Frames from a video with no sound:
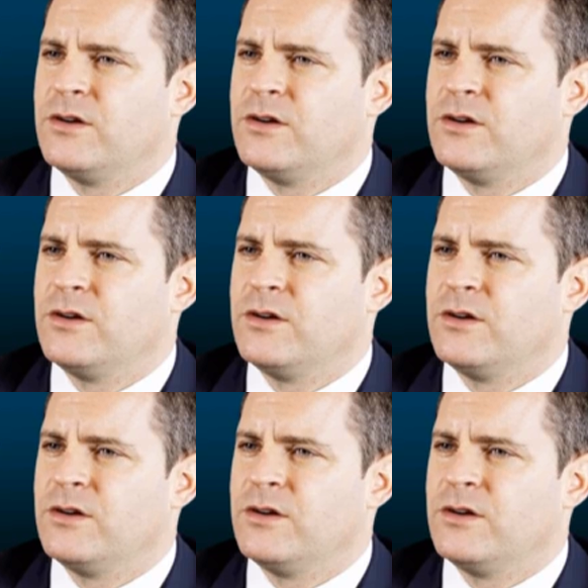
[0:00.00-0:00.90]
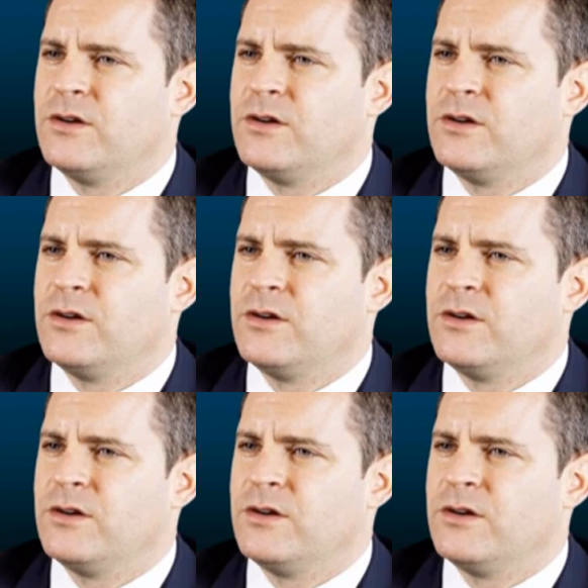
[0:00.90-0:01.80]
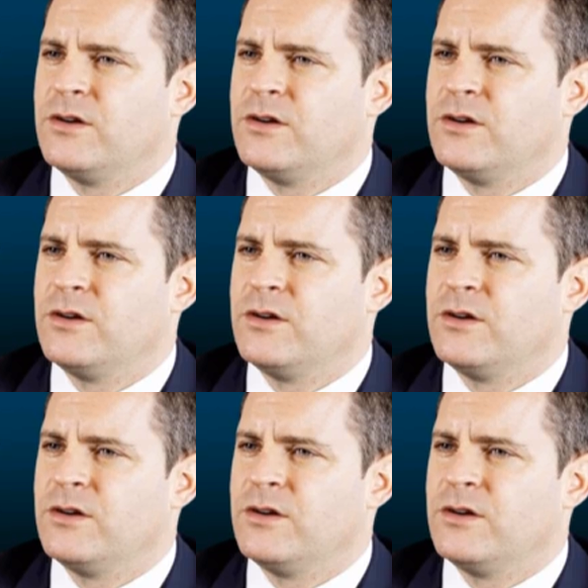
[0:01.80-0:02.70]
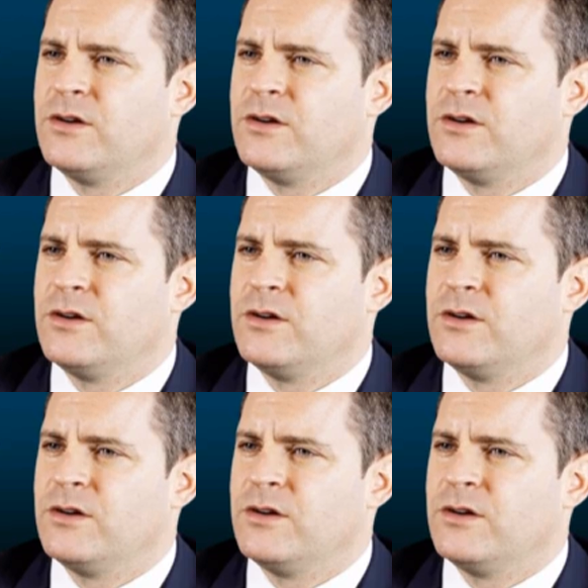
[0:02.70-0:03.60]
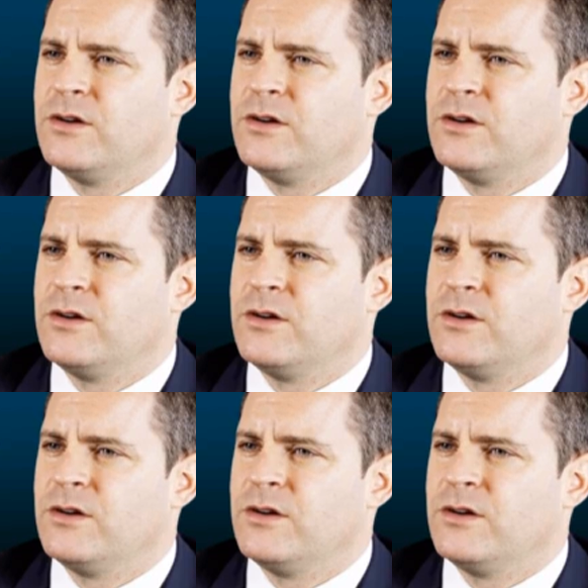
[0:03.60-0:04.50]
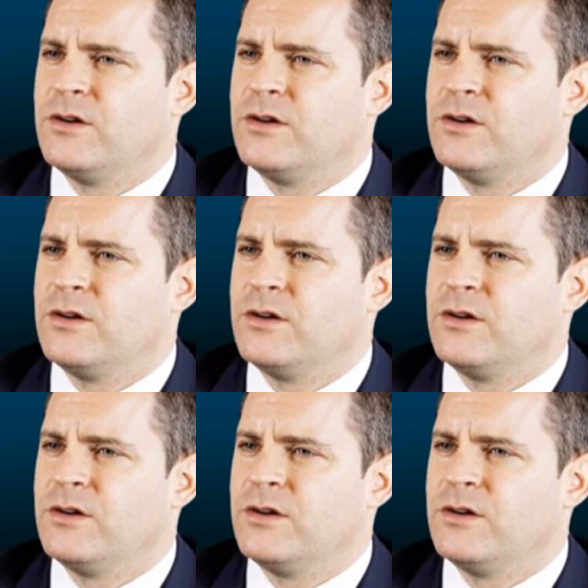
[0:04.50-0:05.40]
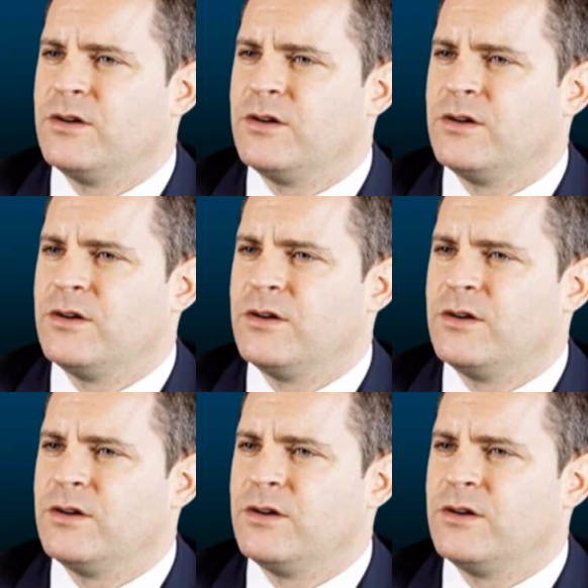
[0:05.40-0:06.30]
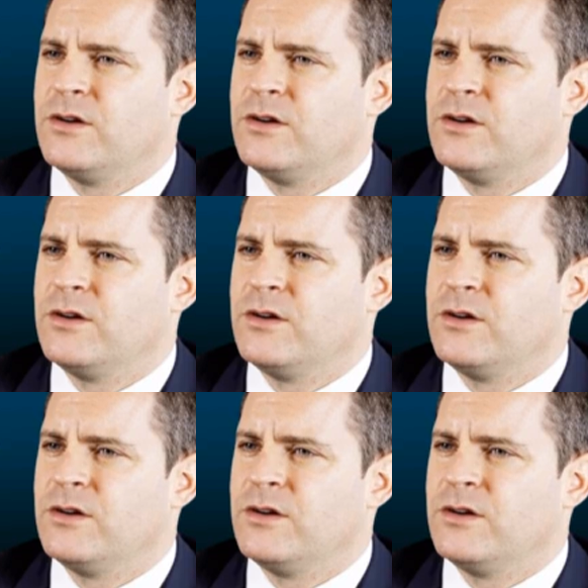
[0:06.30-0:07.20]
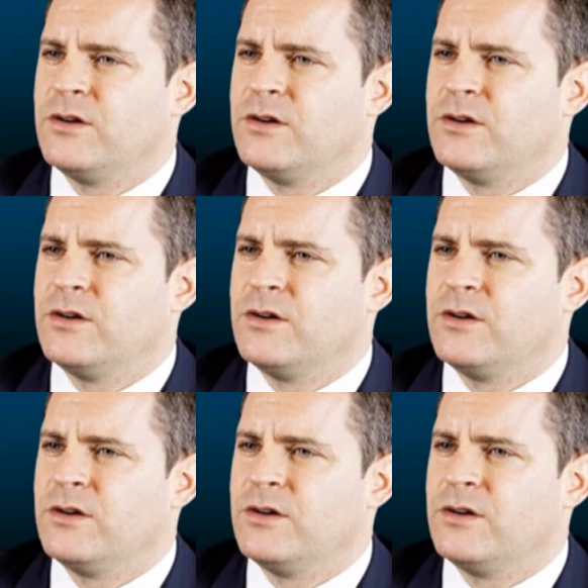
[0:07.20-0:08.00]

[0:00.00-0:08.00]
This is a still picture; no speech is visible.